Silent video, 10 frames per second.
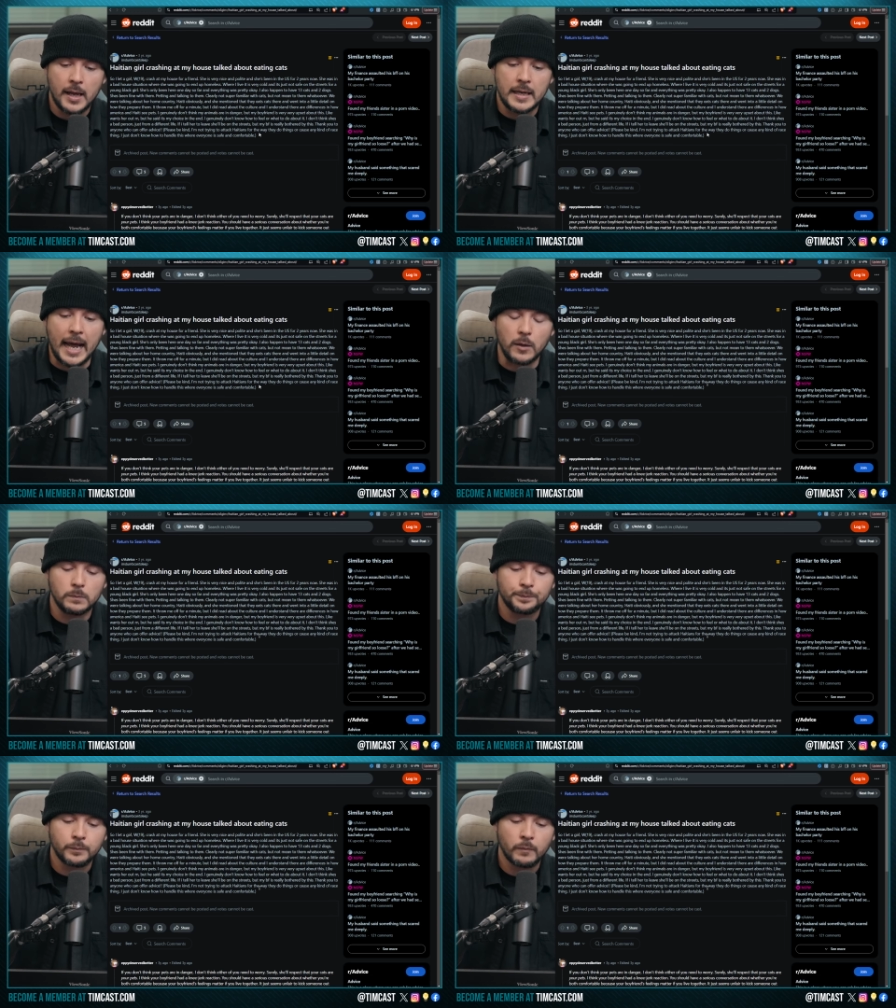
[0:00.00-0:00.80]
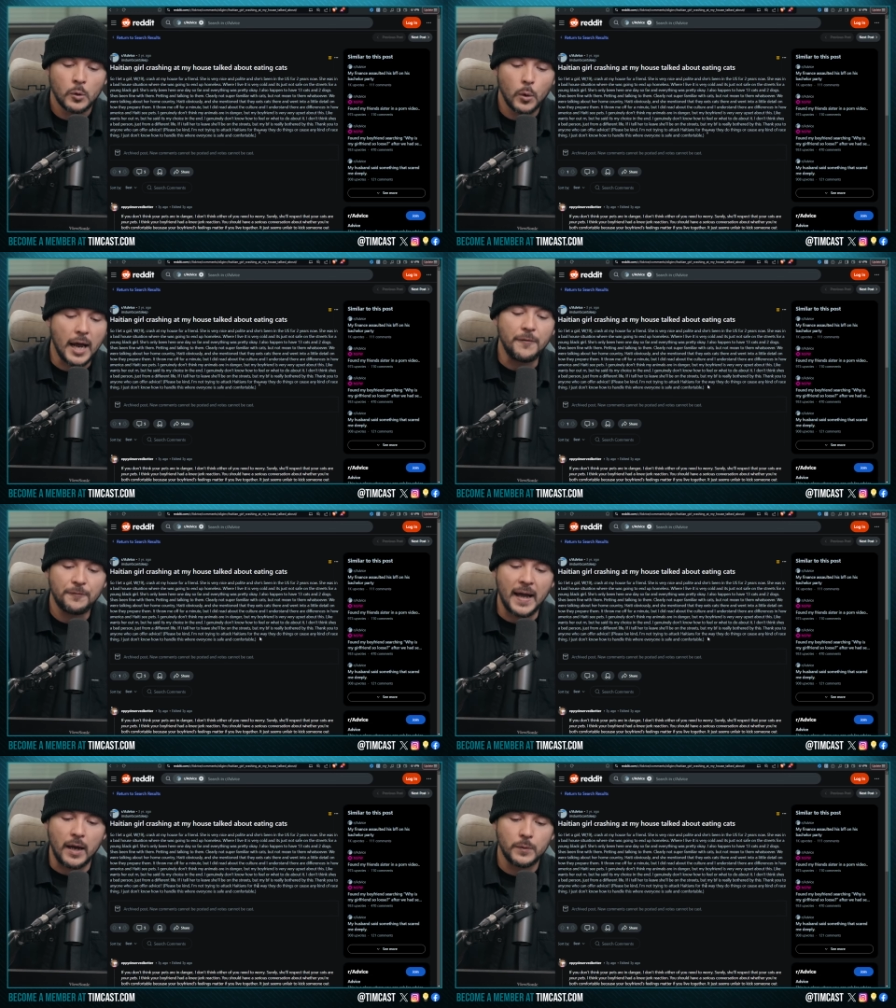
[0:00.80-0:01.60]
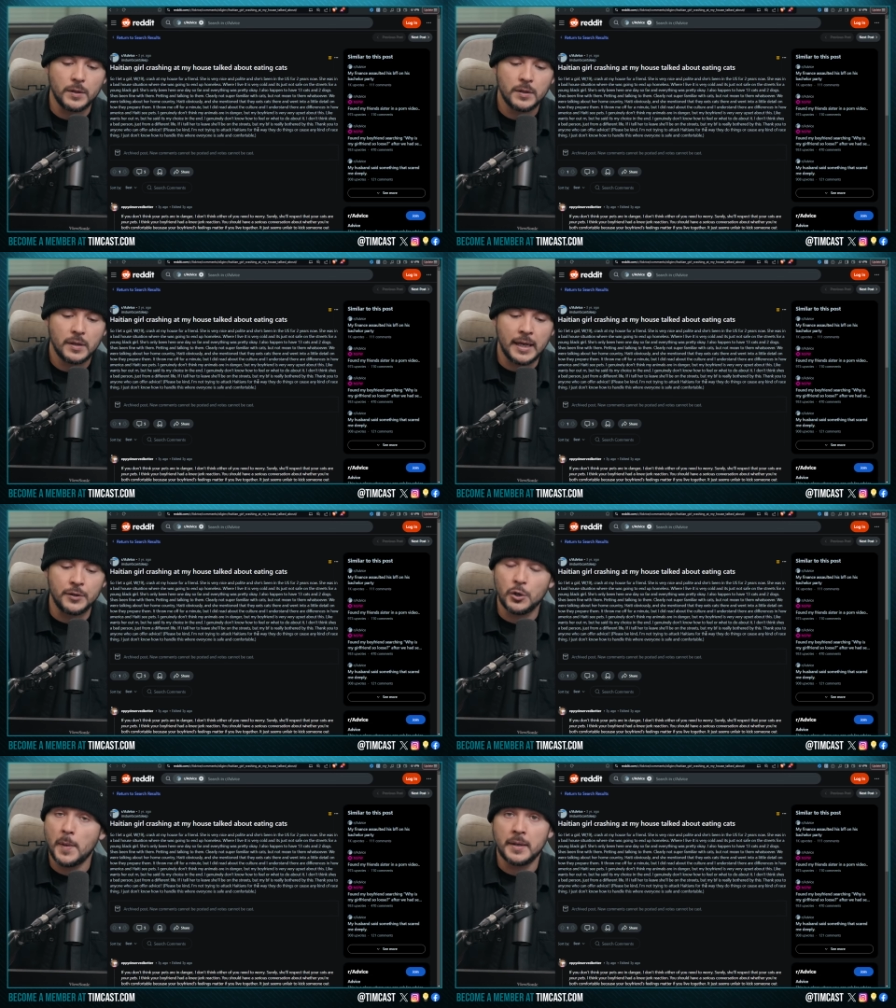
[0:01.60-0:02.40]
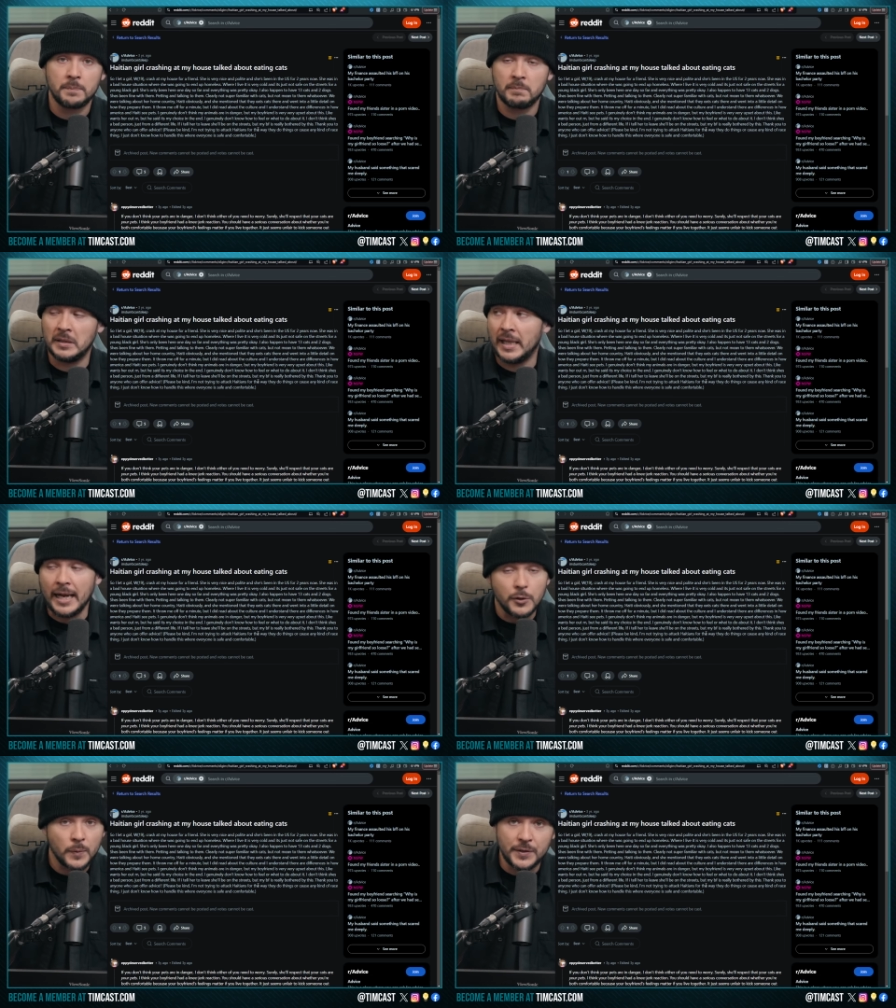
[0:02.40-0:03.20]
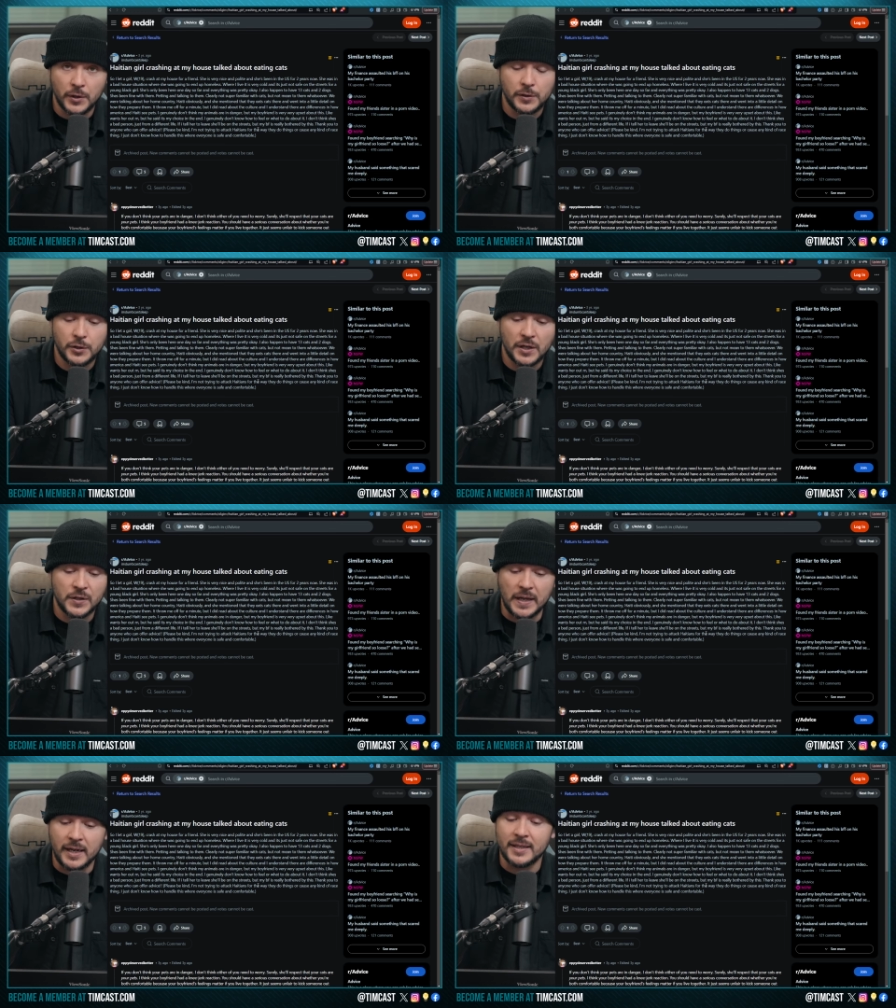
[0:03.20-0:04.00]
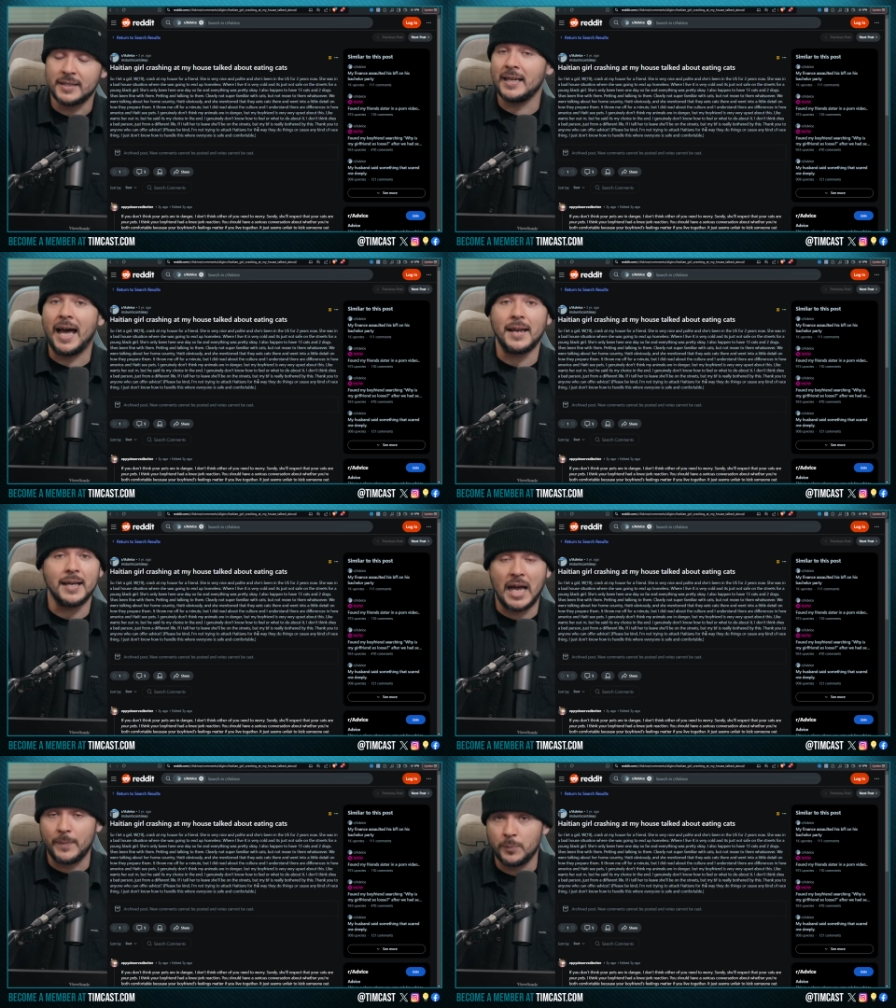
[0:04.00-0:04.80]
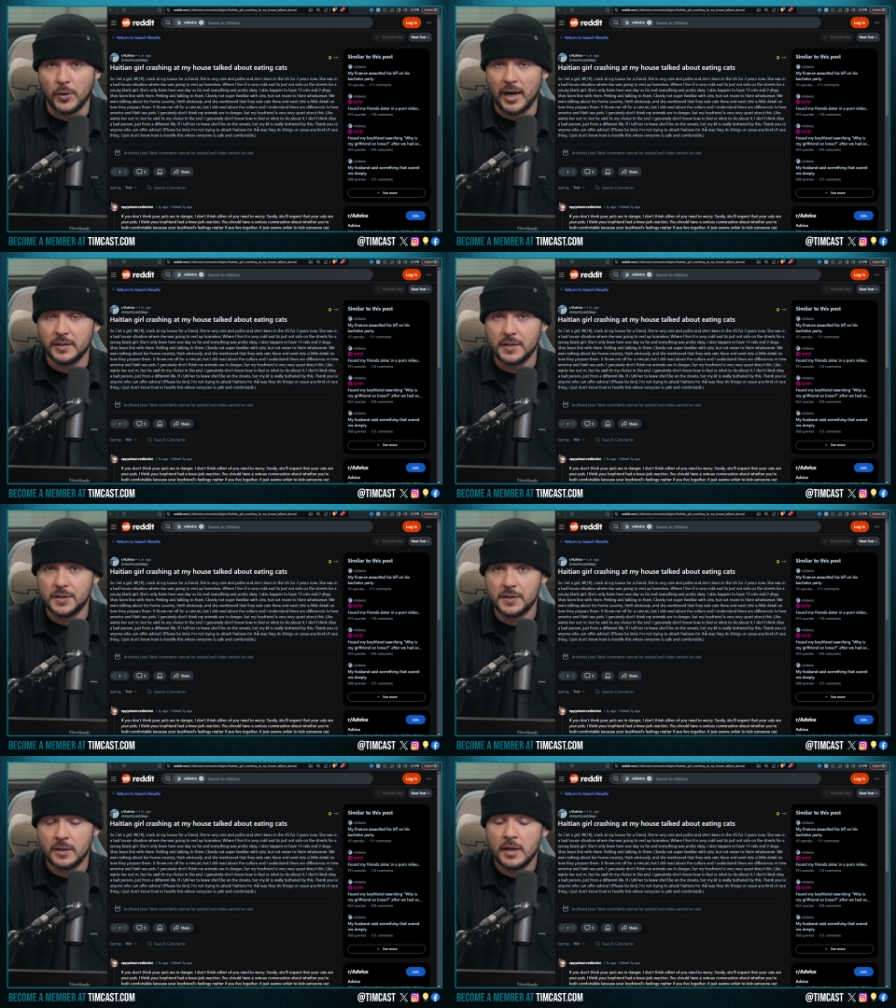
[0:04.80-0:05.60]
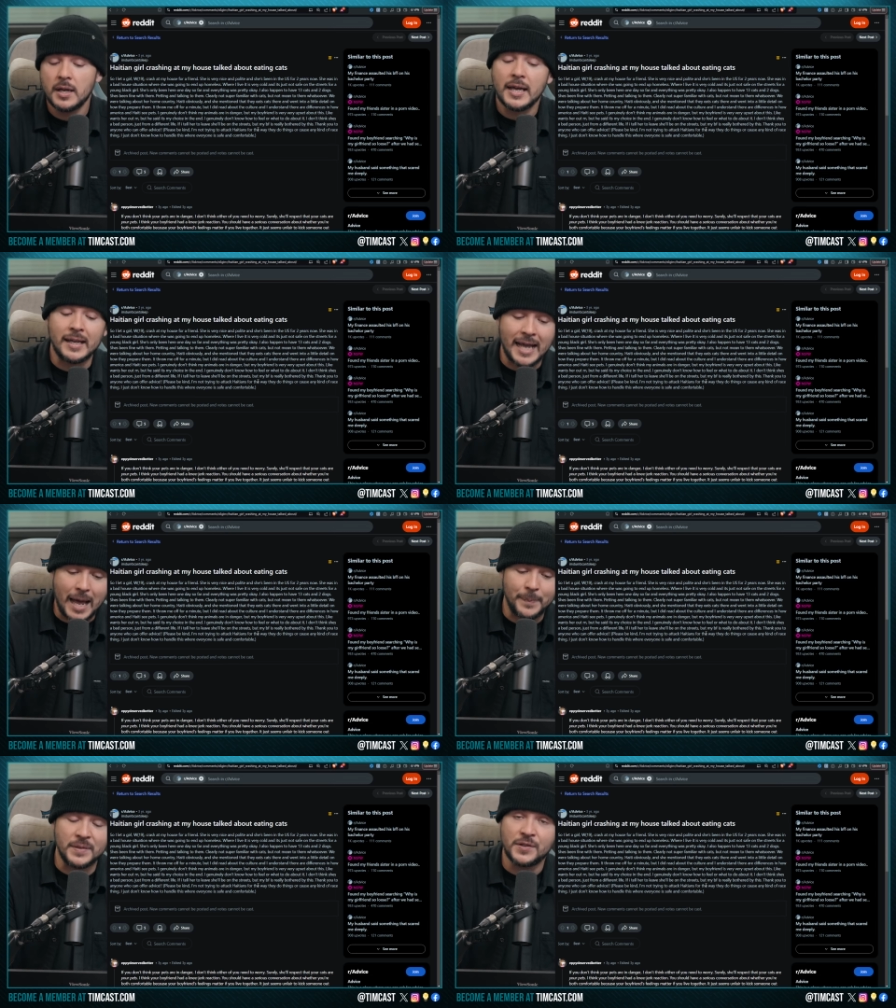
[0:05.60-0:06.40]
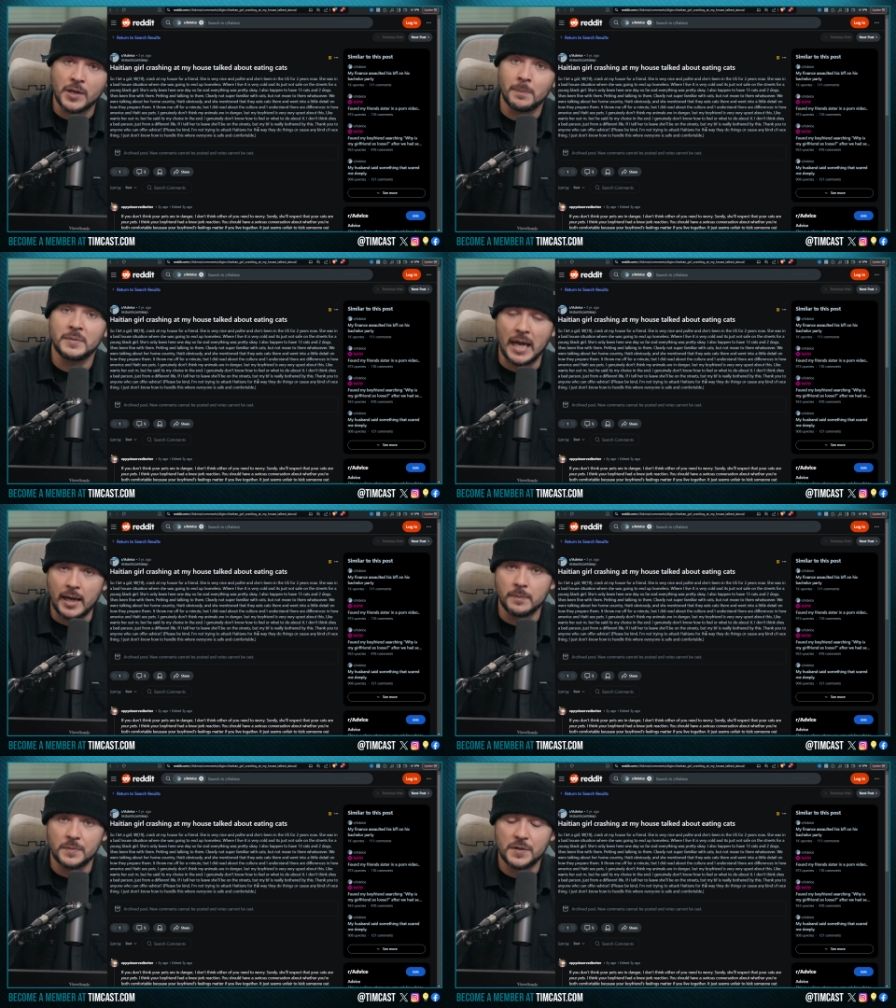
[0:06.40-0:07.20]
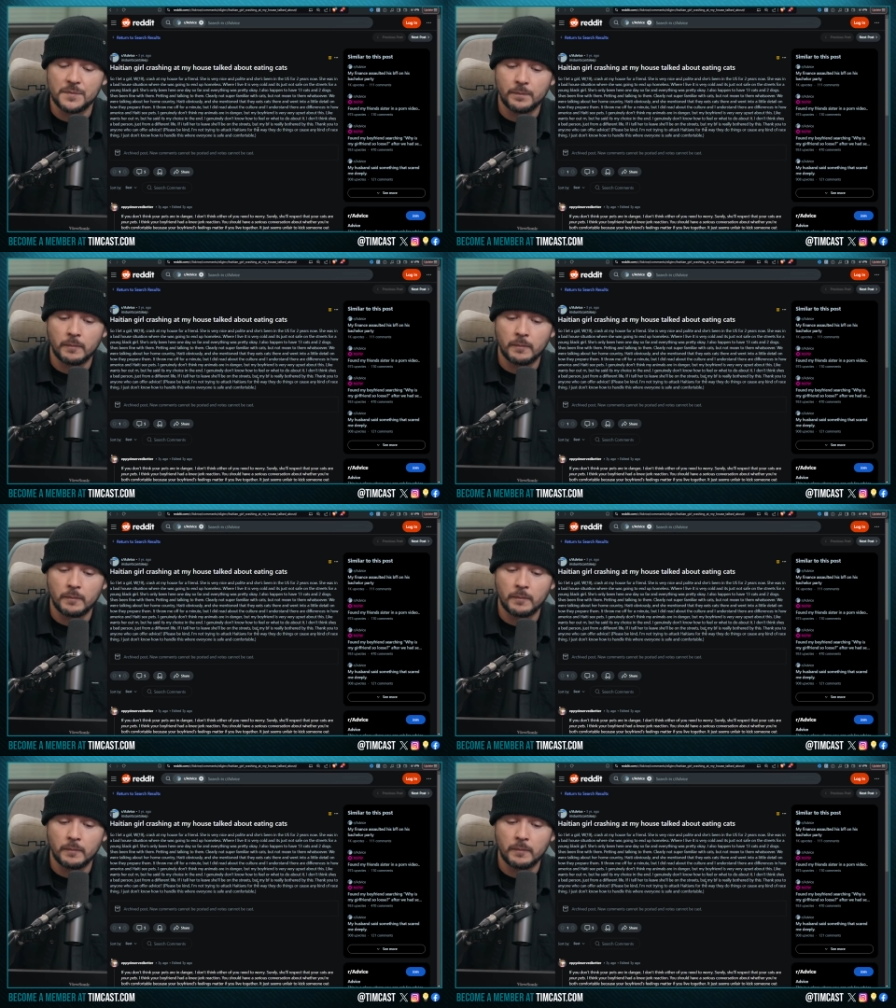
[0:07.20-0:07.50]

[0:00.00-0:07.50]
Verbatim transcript: Now, what I've found in doing light research is that it is not a common practice. It happens sometimes.